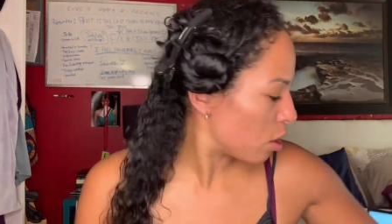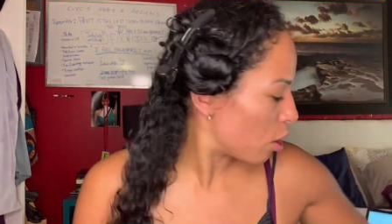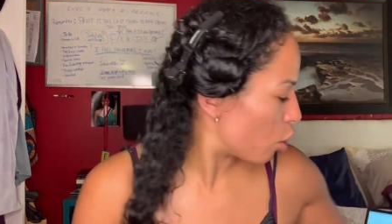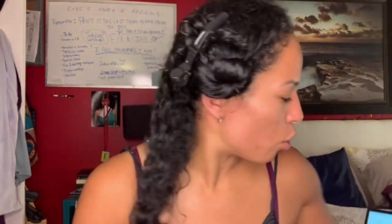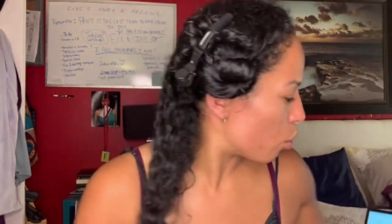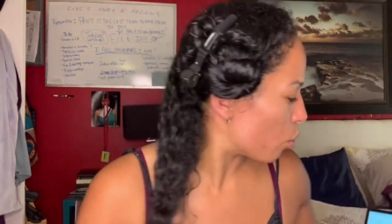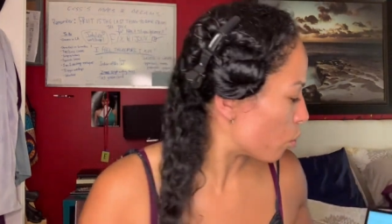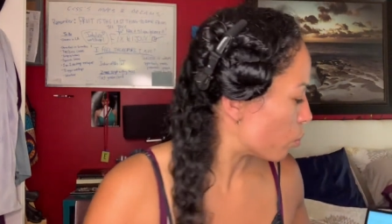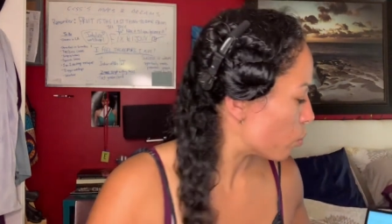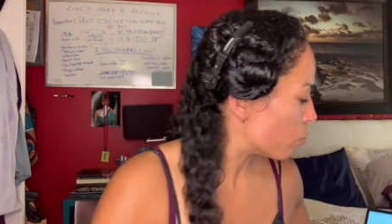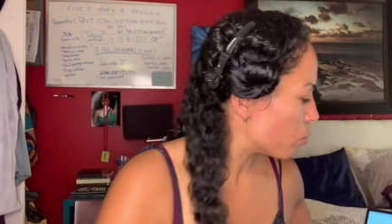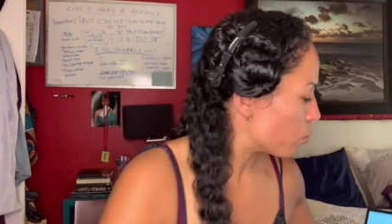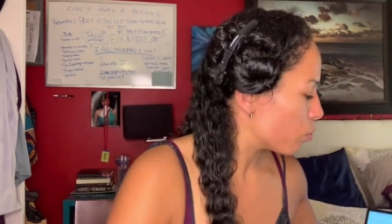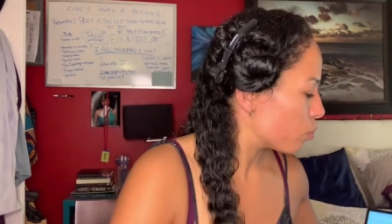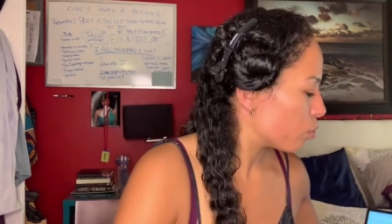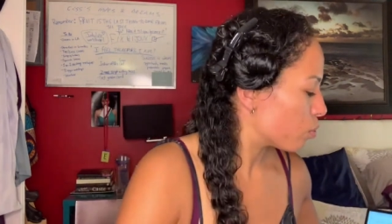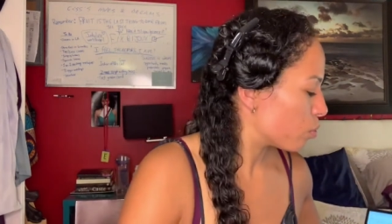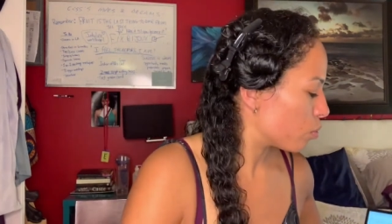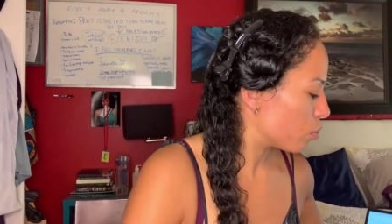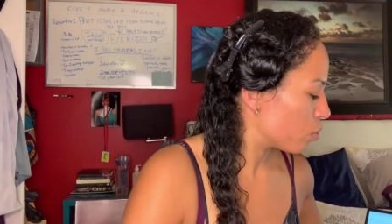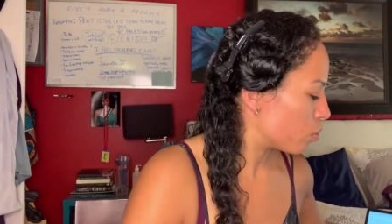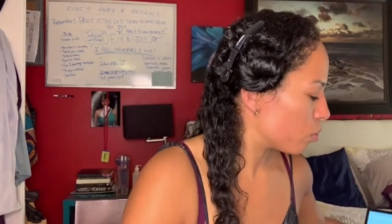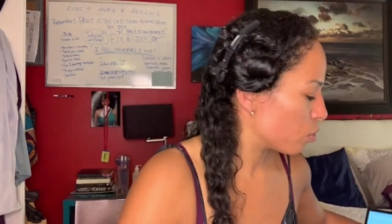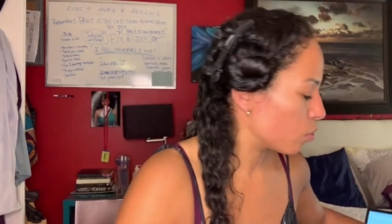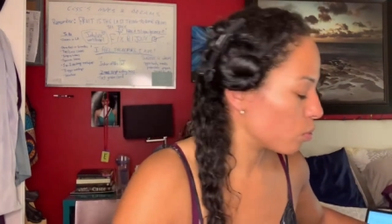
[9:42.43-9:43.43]
Oh,
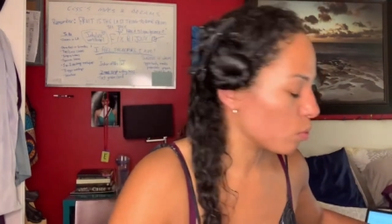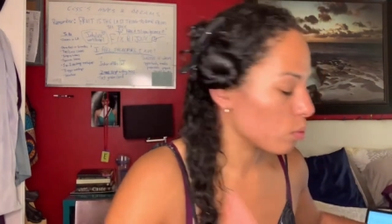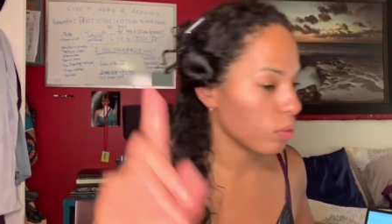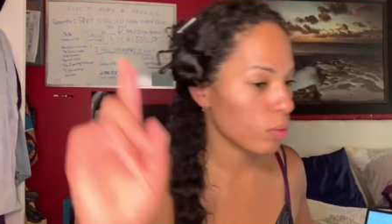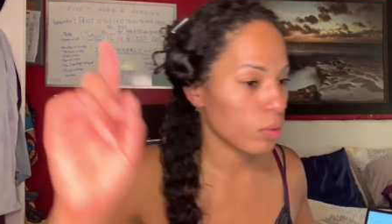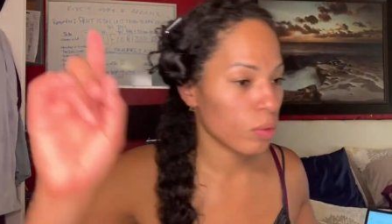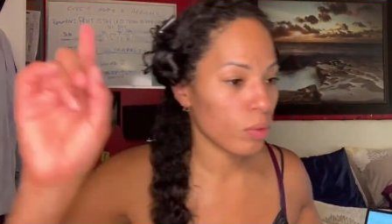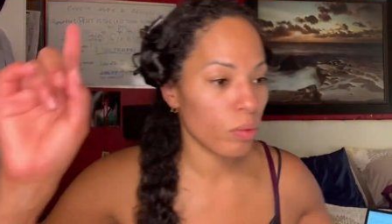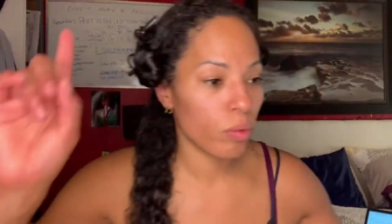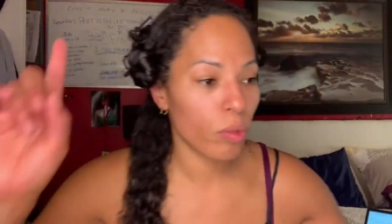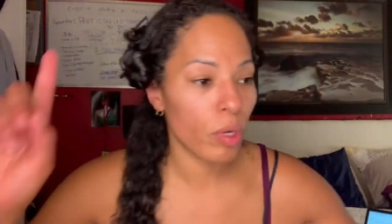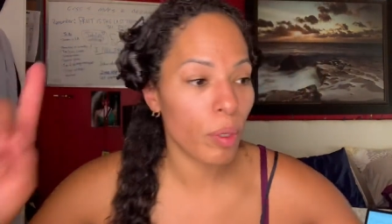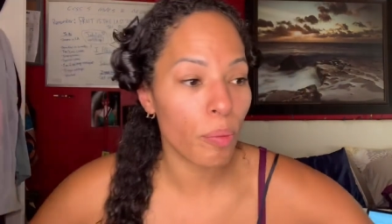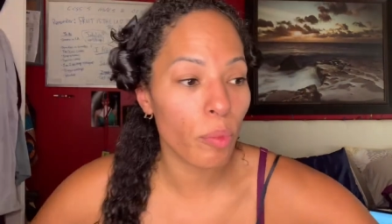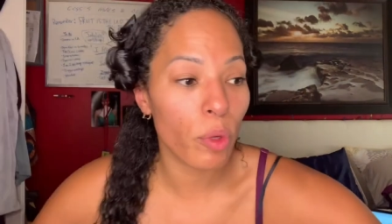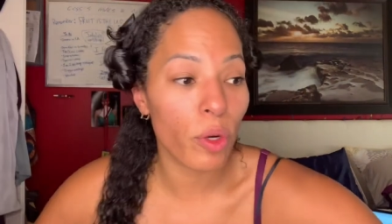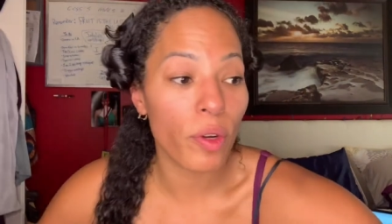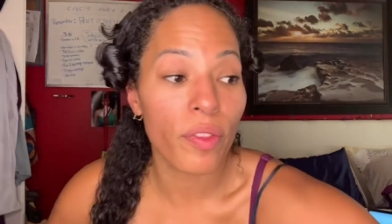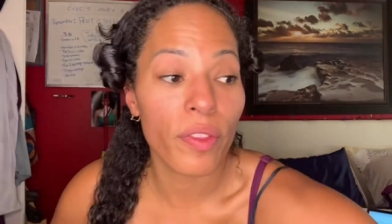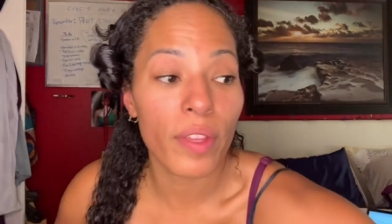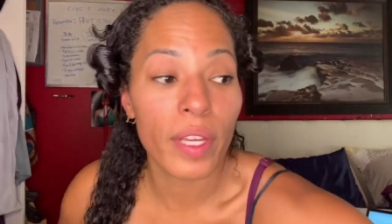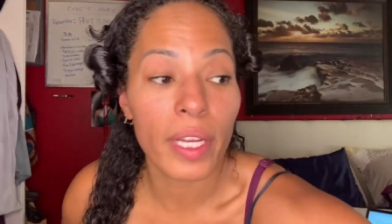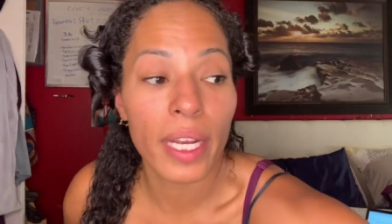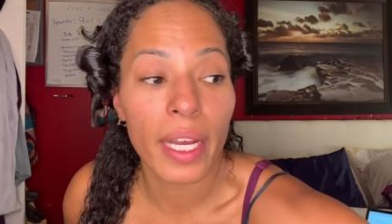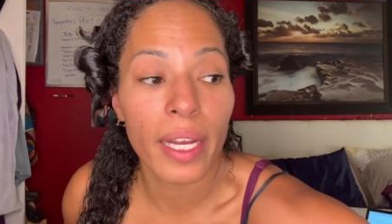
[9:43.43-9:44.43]
one more
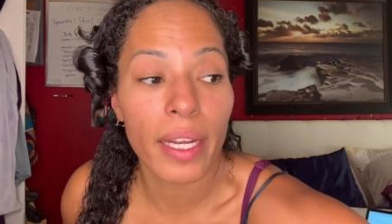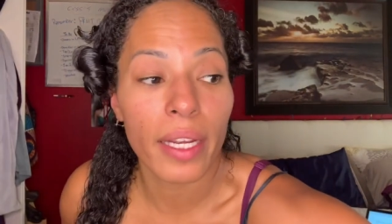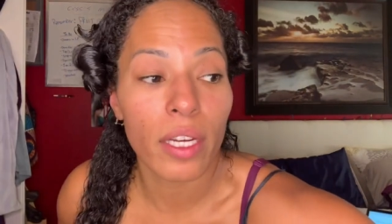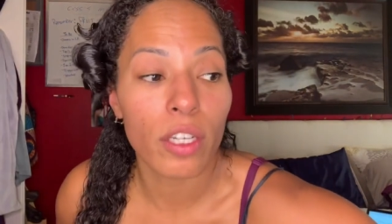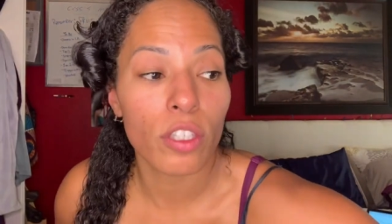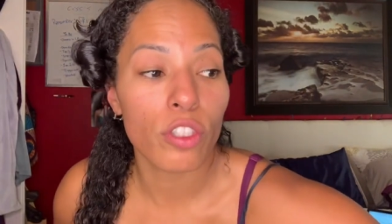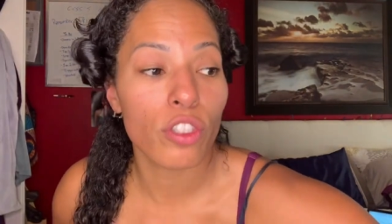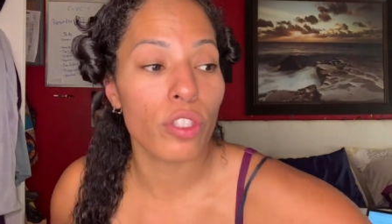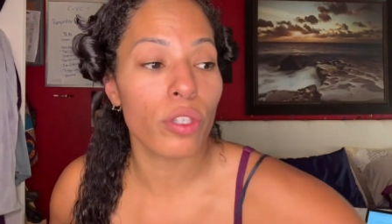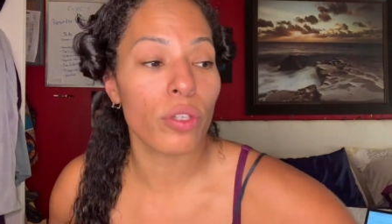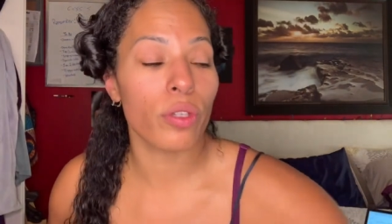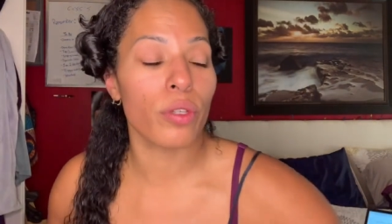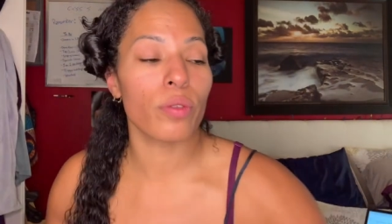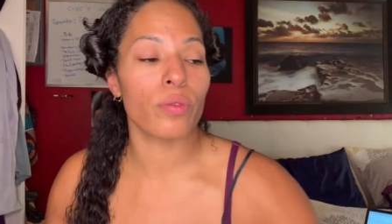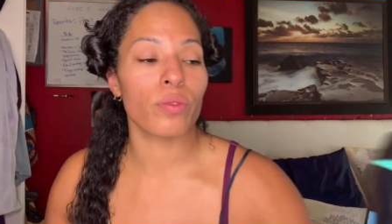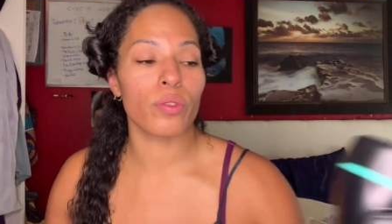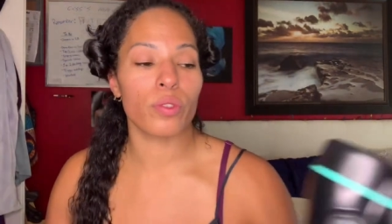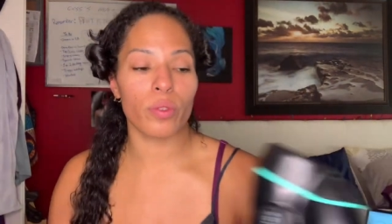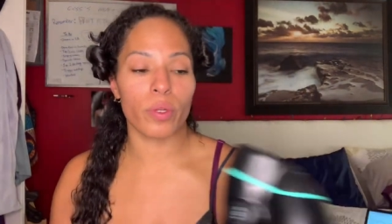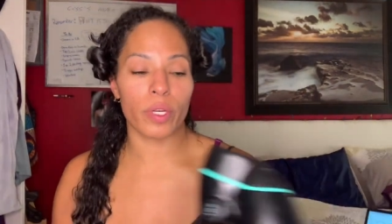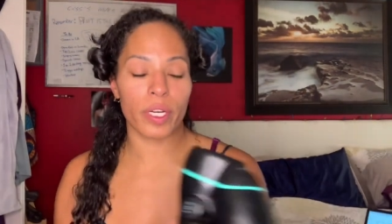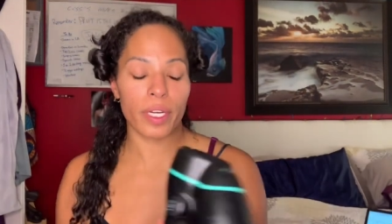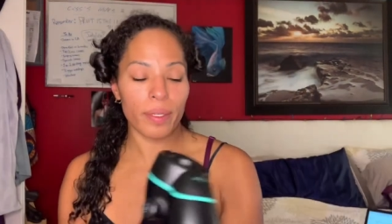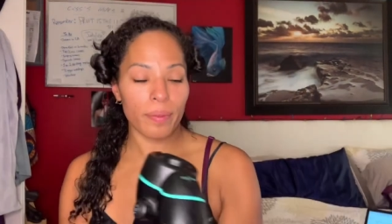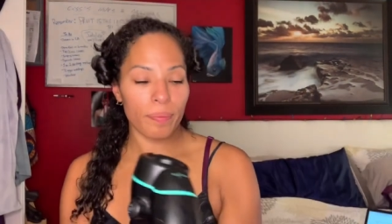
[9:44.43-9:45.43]
thing I gotta show you,
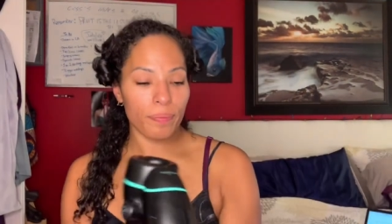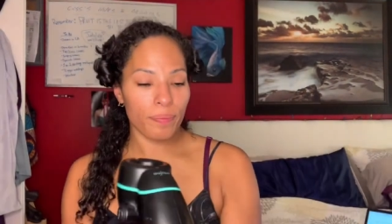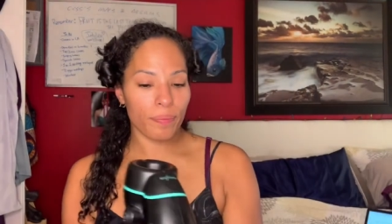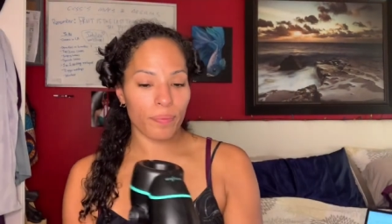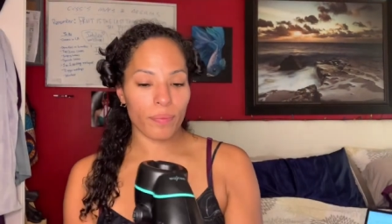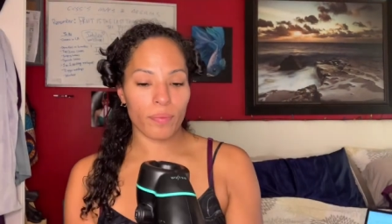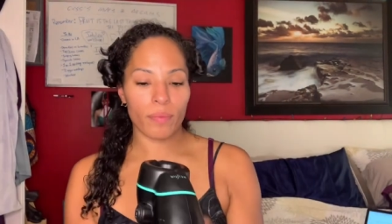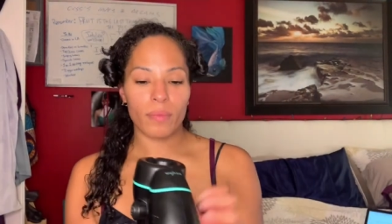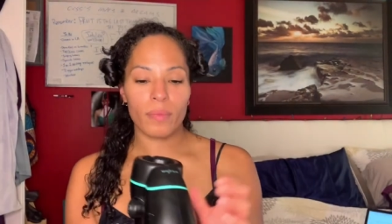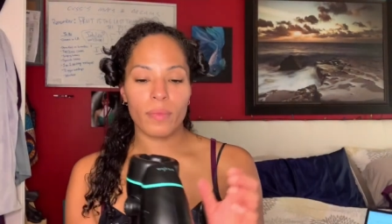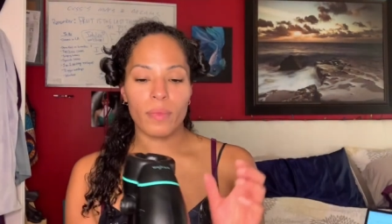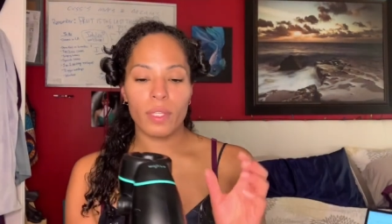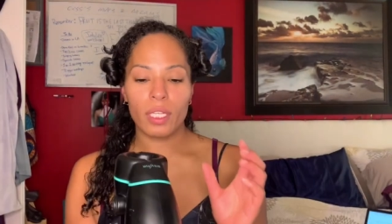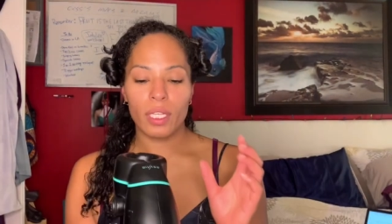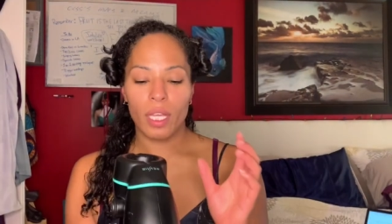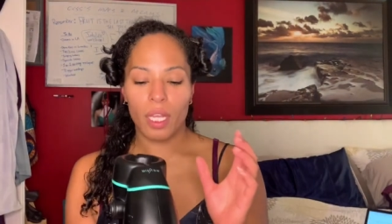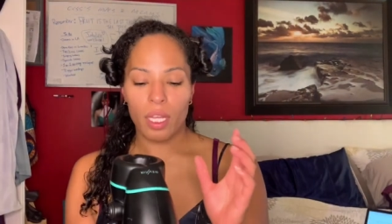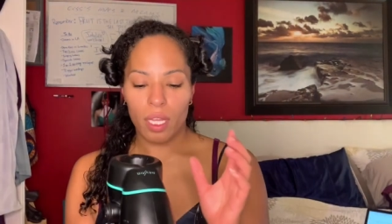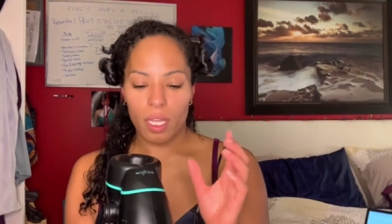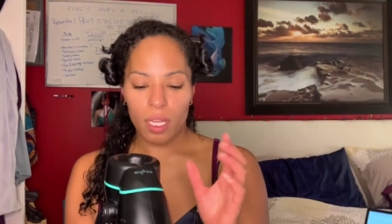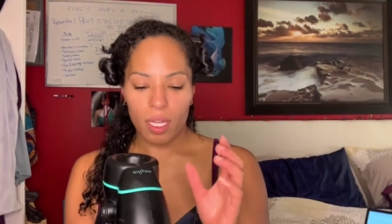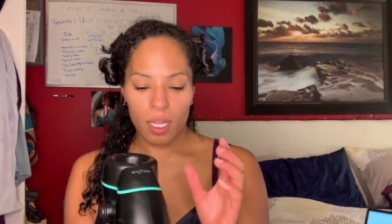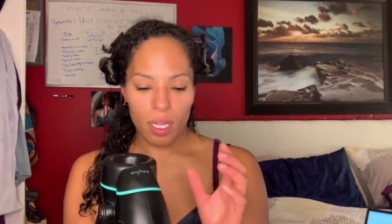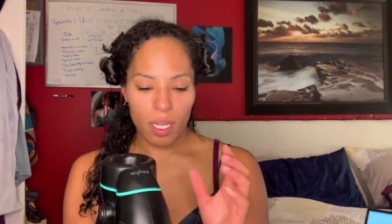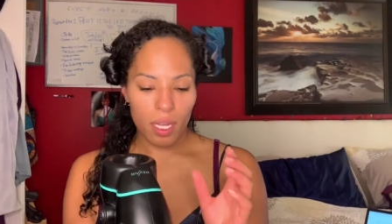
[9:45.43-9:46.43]
sorry.
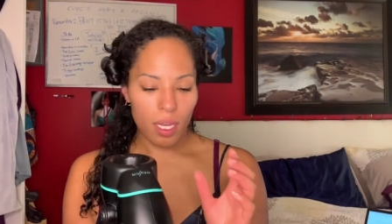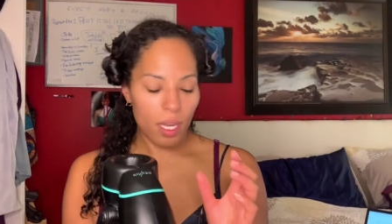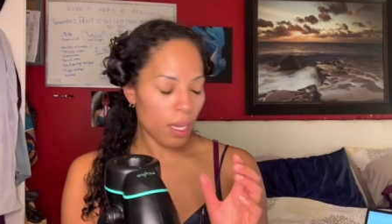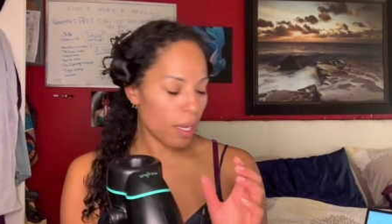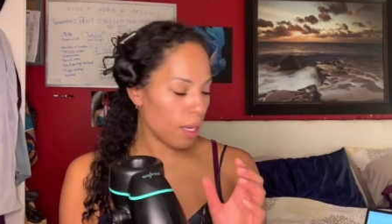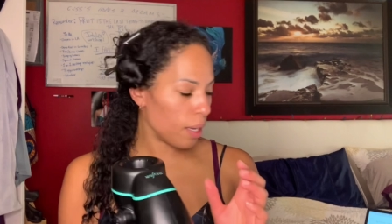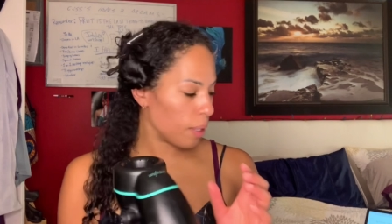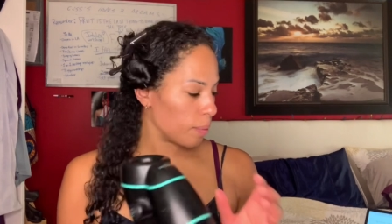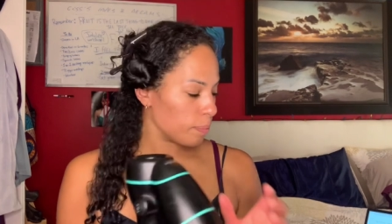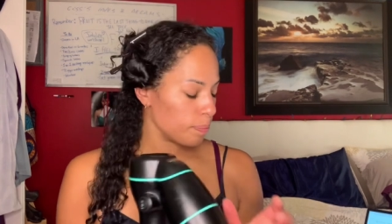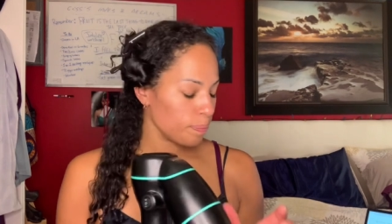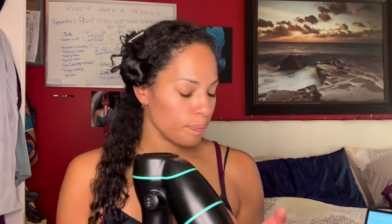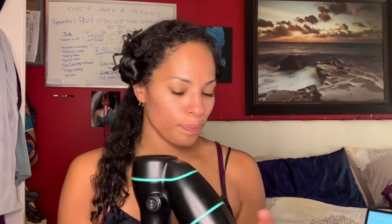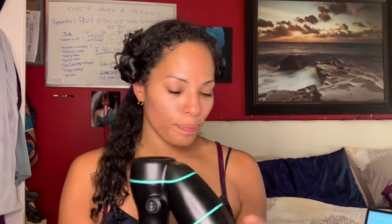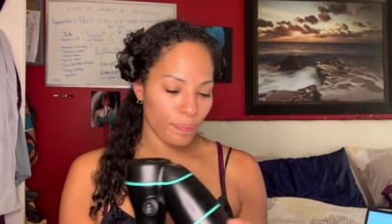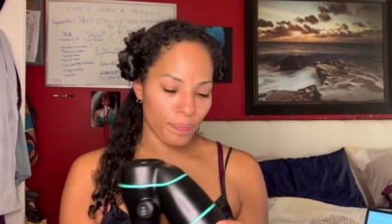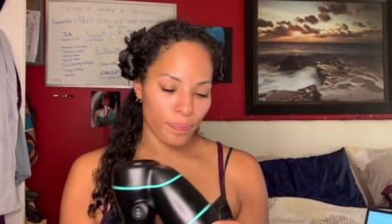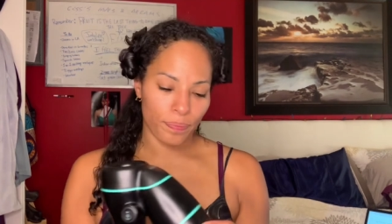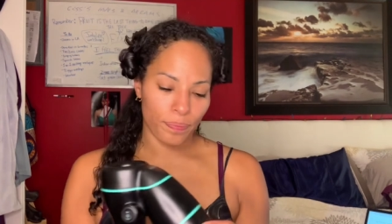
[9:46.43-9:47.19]
Um,